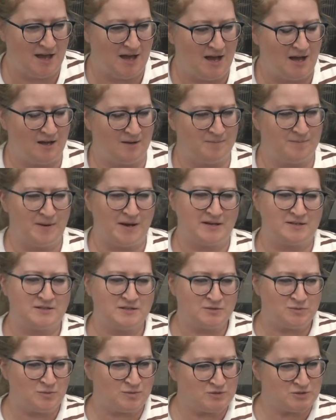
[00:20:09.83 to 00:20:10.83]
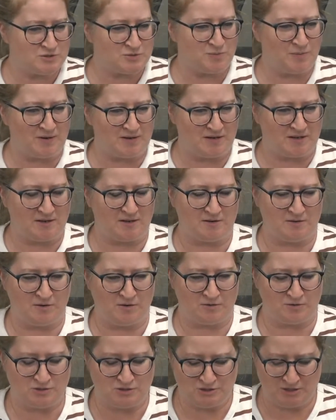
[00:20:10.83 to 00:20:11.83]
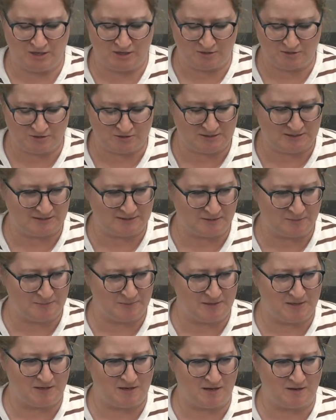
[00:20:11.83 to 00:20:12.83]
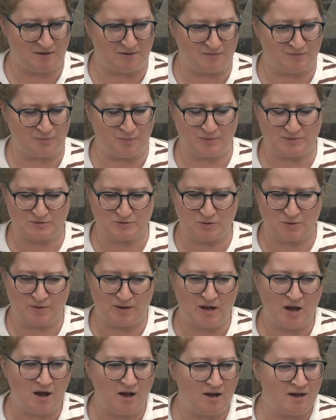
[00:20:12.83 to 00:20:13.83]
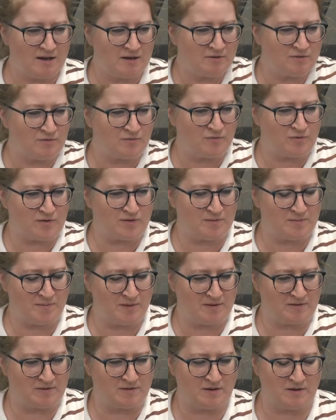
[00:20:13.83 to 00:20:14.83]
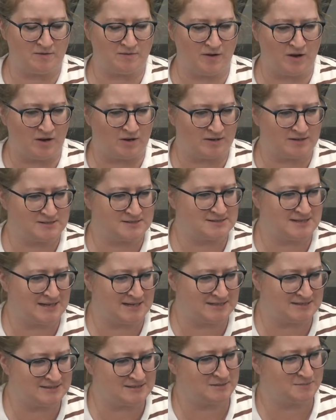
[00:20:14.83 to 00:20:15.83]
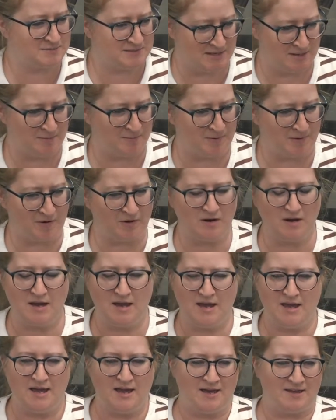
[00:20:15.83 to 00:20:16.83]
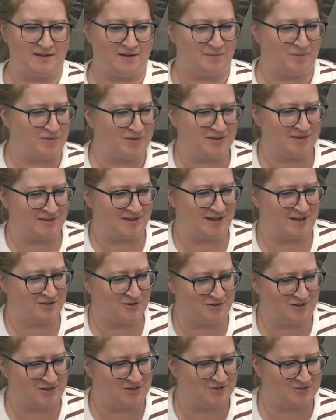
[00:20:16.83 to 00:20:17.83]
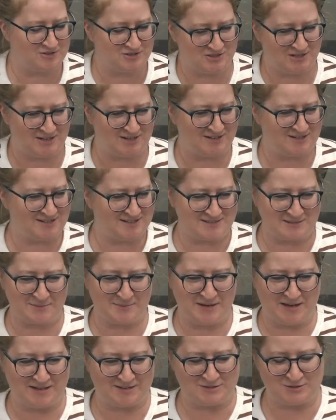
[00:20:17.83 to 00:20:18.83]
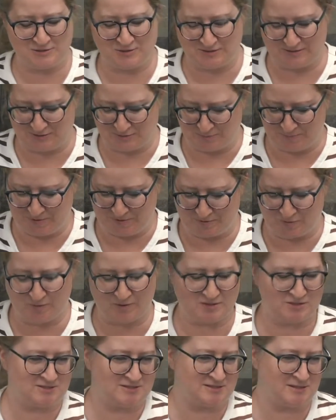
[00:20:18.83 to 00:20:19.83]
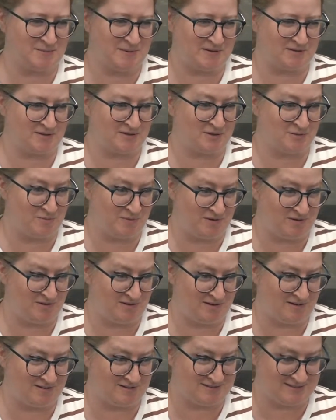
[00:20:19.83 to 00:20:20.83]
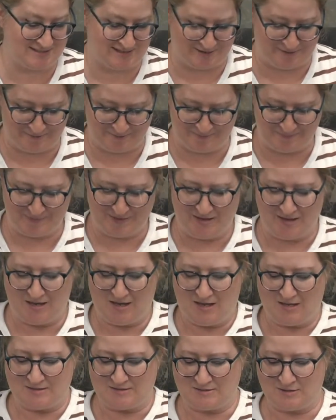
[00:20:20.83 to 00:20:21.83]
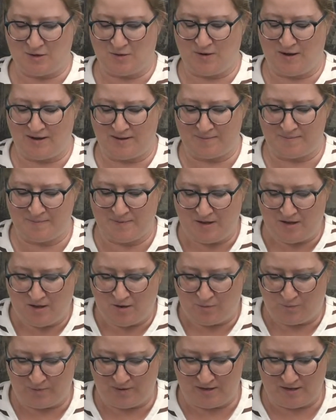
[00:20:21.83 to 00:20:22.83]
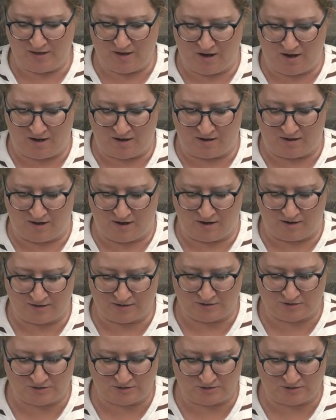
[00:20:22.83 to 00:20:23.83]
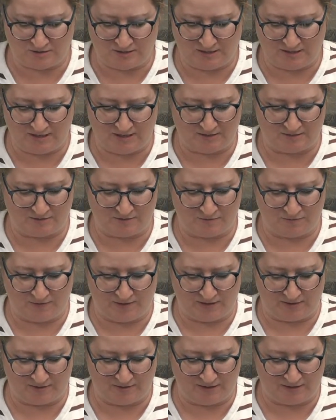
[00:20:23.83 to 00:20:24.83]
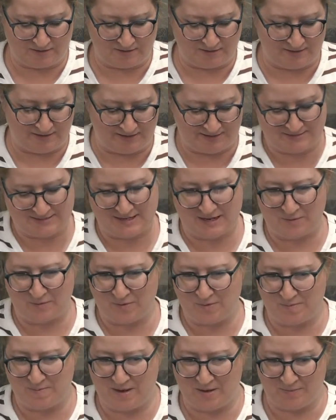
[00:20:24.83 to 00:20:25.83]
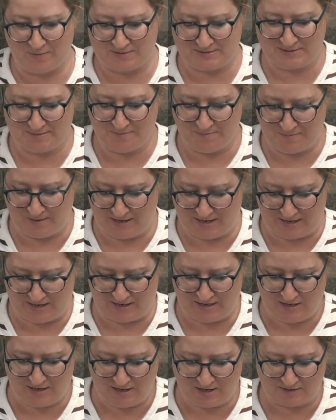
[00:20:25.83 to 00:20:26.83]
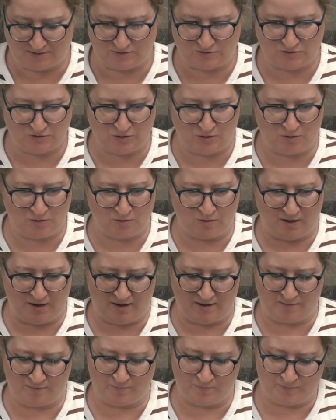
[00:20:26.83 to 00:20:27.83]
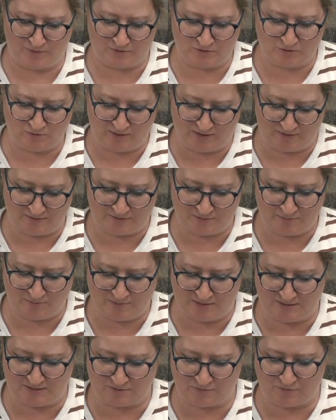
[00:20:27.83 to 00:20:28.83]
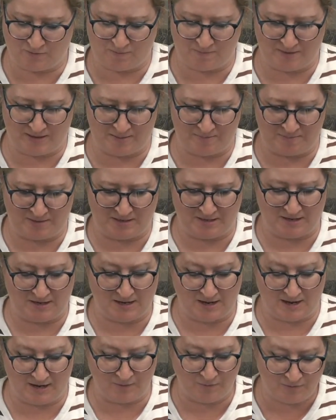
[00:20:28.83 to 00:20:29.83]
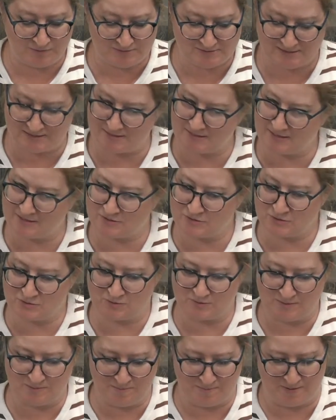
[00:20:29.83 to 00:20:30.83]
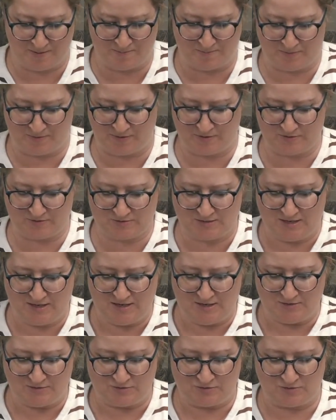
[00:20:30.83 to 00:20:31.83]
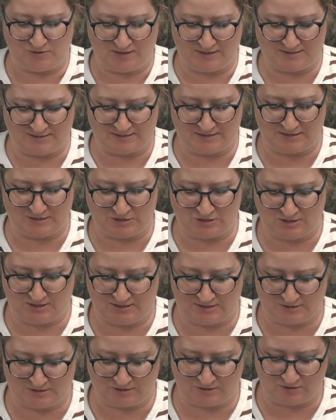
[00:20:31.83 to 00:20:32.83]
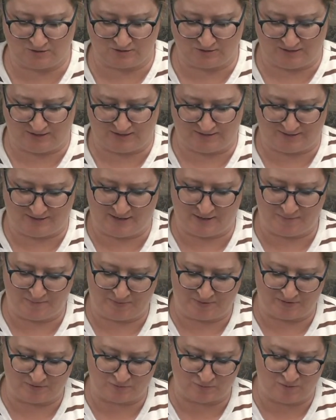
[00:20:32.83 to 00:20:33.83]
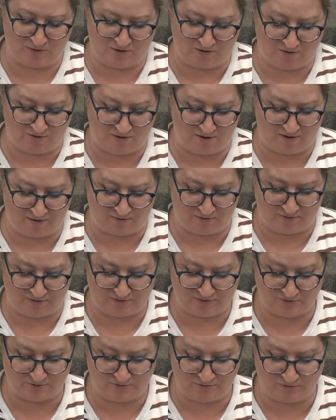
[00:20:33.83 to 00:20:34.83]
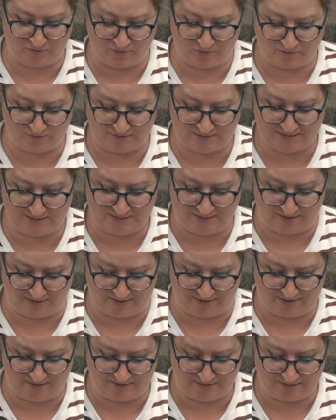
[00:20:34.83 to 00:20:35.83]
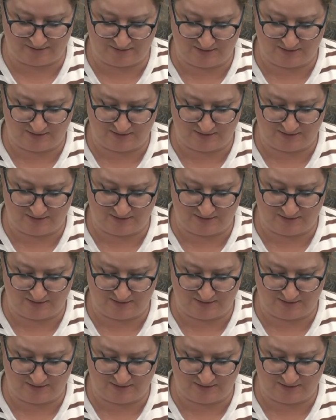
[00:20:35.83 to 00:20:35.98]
I do just want to, share just a little bit of what's going on for the month of August and September, and I'm really glad you're here, Janet, because I'm going to ask you a little bit of questions about the community sale. So we are just looking at the fact that the last time we met was in May, and so we do have some minutes from that meeting. I will send that to the members so you guys get a chance to look at that, because we are not going to vote tonight.